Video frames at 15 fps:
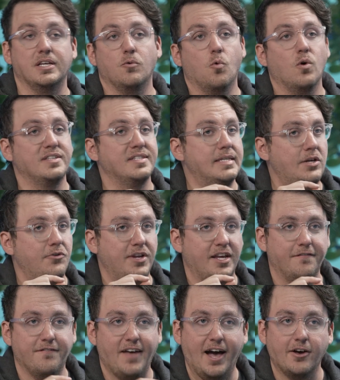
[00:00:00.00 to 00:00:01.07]
what's the unique
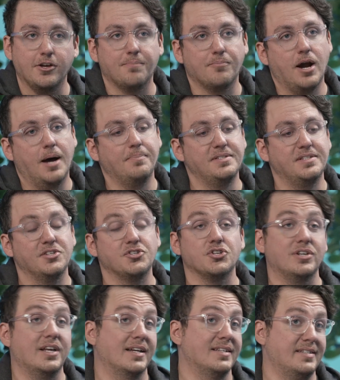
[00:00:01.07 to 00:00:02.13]
value proposition,
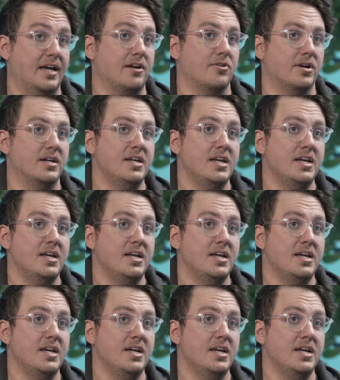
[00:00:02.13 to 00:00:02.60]
etc.